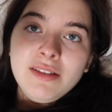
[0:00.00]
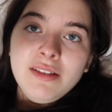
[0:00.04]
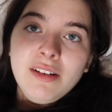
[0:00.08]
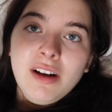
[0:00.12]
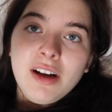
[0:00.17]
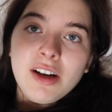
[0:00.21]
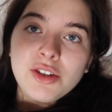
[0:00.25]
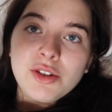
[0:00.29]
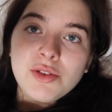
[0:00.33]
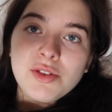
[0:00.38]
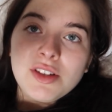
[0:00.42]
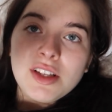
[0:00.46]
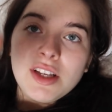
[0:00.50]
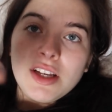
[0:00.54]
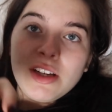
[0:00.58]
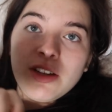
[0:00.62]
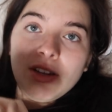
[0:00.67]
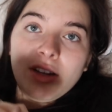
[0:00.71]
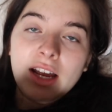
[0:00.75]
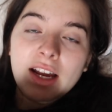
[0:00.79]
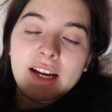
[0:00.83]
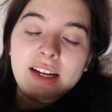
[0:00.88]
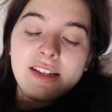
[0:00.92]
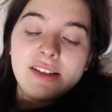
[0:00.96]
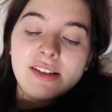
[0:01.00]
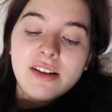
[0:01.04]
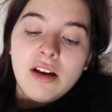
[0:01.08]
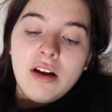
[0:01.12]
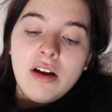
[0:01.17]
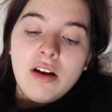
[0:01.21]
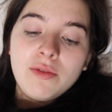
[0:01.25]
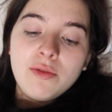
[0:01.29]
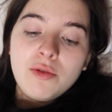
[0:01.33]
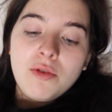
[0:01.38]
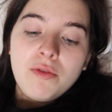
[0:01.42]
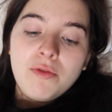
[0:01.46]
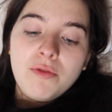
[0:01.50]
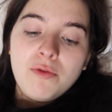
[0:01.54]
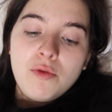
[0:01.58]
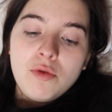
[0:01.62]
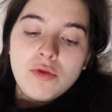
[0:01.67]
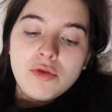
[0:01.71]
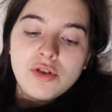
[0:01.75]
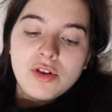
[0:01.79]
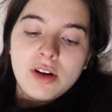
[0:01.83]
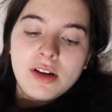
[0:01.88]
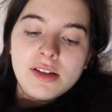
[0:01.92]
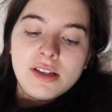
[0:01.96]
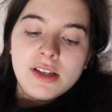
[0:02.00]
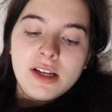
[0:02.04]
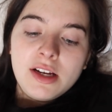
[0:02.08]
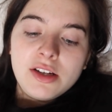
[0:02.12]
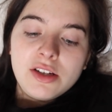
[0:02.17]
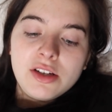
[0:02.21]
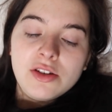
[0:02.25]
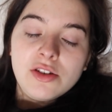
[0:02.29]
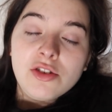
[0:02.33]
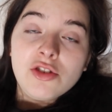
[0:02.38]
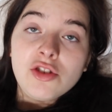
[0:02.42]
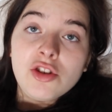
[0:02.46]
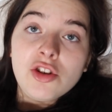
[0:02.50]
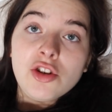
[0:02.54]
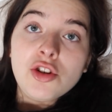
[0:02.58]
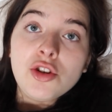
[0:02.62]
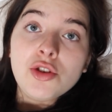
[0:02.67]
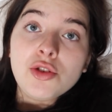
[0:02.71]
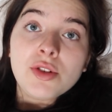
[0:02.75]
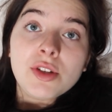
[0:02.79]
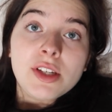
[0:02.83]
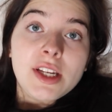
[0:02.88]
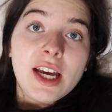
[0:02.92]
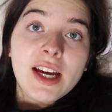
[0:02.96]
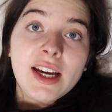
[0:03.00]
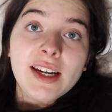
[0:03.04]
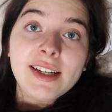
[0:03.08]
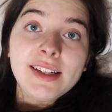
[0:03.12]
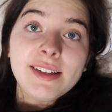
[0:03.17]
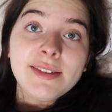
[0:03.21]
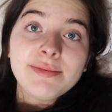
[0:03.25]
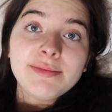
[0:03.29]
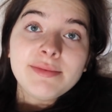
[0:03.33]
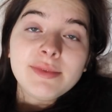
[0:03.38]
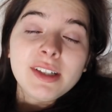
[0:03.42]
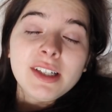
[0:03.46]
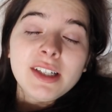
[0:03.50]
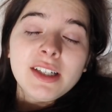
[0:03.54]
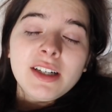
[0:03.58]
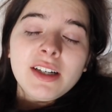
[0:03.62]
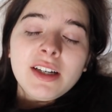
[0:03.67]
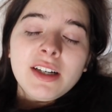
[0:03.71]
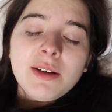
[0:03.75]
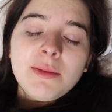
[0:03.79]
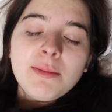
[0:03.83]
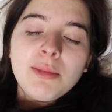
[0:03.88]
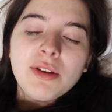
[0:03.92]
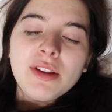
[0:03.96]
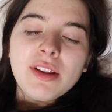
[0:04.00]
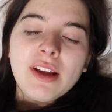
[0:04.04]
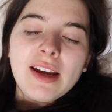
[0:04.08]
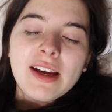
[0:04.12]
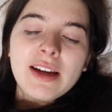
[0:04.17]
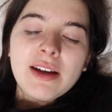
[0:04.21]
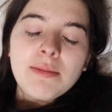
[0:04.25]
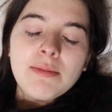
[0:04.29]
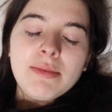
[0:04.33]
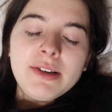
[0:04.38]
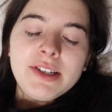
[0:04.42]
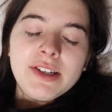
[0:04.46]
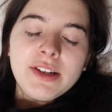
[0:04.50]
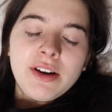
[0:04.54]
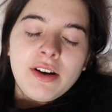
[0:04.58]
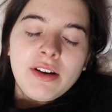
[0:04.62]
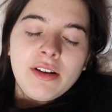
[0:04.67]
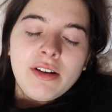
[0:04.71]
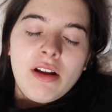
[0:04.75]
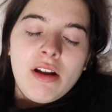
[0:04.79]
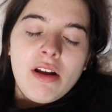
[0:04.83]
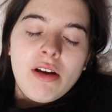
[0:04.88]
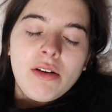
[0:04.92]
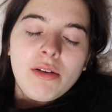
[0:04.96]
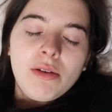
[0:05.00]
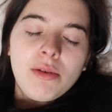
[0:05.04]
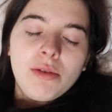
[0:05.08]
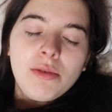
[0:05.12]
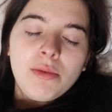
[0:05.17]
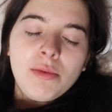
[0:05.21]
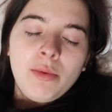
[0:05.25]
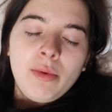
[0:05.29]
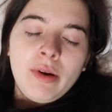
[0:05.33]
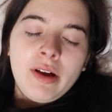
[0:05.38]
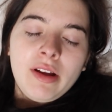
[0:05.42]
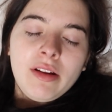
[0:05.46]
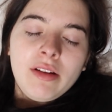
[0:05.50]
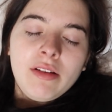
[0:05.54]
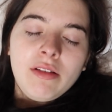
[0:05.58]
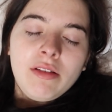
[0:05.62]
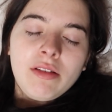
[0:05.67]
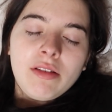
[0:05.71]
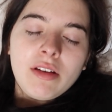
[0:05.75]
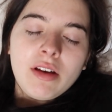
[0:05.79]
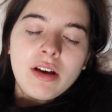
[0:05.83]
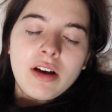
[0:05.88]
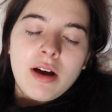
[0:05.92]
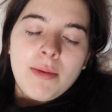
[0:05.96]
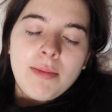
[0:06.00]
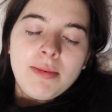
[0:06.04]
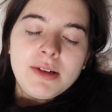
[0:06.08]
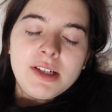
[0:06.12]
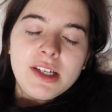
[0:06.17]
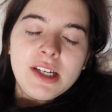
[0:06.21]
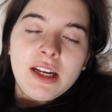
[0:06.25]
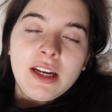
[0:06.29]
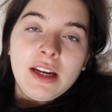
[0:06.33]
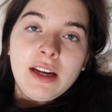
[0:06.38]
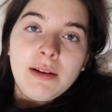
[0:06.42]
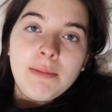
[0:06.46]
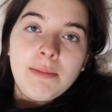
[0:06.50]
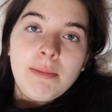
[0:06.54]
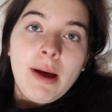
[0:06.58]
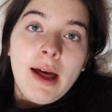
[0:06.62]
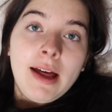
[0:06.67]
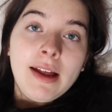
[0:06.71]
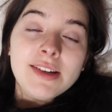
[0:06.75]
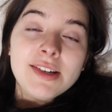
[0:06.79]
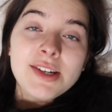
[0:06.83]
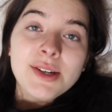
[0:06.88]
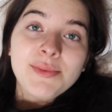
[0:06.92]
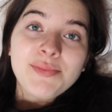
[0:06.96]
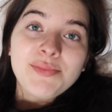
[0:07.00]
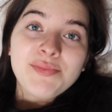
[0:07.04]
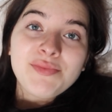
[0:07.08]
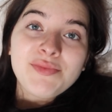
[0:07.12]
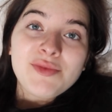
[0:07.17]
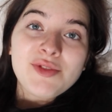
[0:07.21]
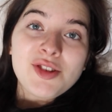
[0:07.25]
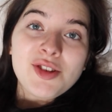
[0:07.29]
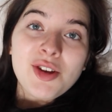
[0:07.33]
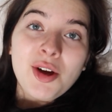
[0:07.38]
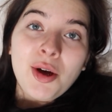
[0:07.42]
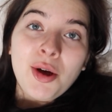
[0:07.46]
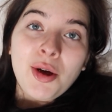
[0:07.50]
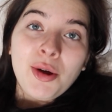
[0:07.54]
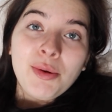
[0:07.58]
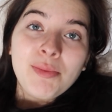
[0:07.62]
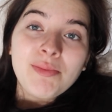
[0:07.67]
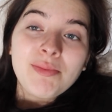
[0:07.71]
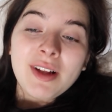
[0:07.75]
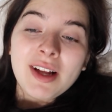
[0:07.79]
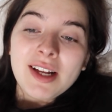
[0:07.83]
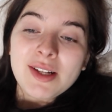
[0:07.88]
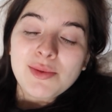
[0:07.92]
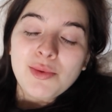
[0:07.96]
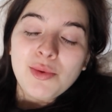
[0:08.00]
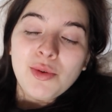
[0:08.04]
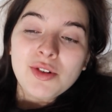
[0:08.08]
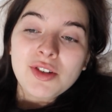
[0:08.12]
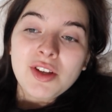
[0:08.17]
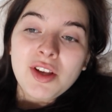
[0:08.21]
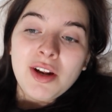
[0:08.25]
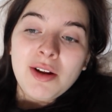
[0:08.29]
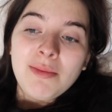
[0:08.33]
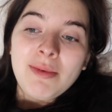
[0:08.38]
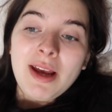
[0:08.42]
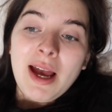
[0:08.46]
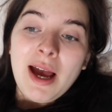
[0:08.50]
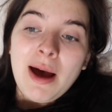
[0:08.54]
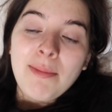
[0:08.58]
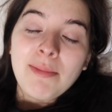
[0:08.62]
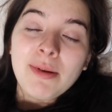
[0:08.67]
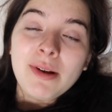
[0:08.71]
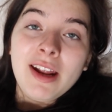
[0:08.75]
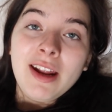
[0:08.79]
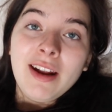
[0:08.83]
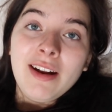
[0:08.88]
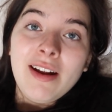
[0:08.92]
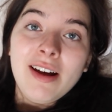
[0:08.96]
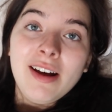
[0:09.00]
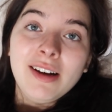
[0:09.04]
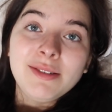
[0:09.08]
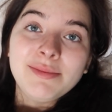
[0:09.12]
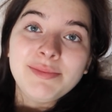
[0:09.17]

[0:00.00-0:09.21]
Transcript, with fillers: I shall see you later. I've got four translations to do today, but they can be done with a cup of tea in bed. So that's what's going to be happening.